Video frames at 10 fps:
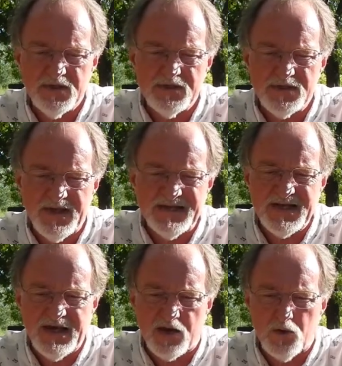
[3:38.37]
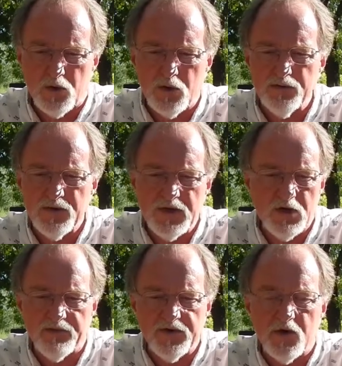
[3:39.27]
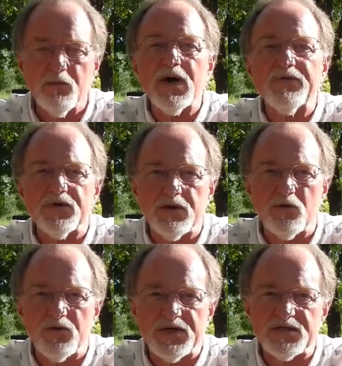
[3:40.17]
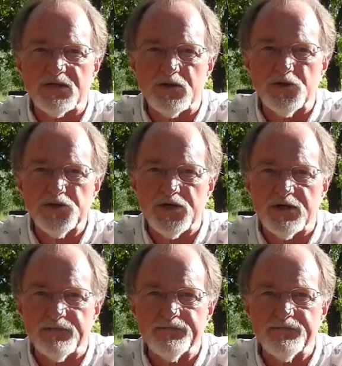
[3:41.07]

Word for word: So that's kind of cool, you know, if you don't mind the low resolution.